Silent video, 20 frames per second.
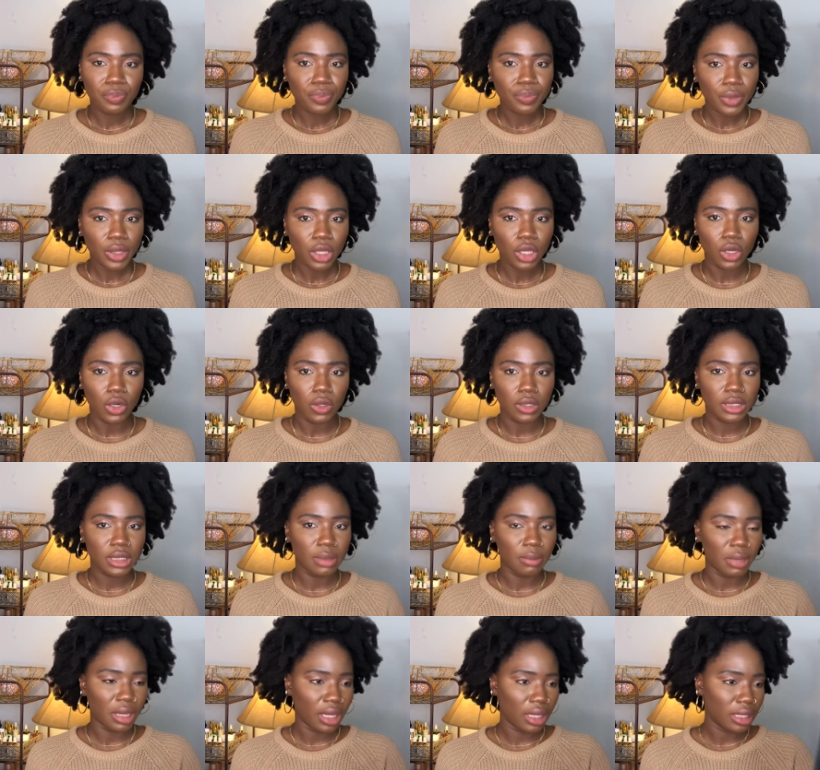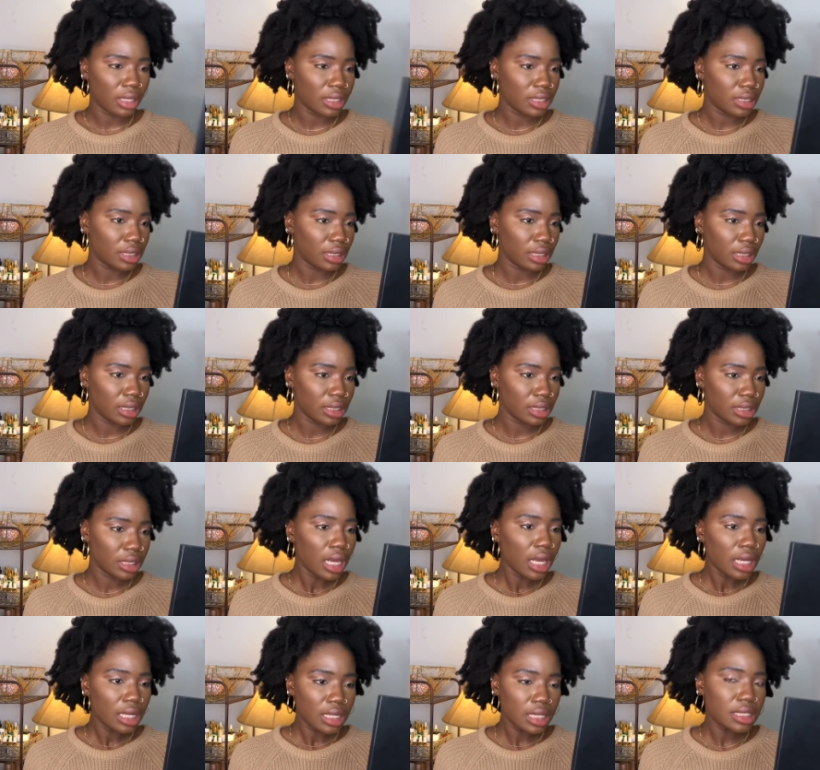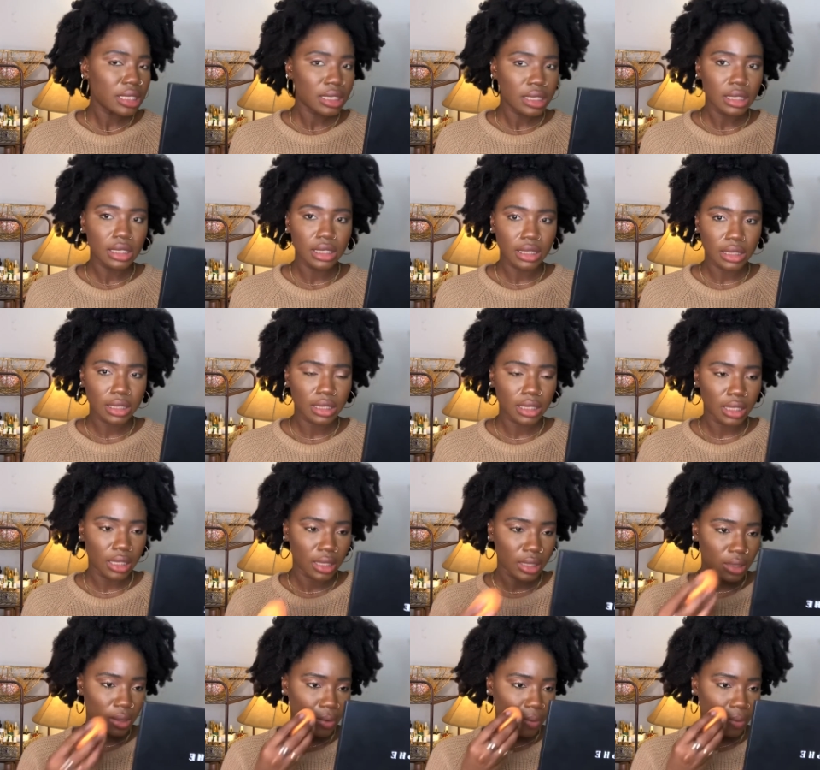you know, to me this still looks good.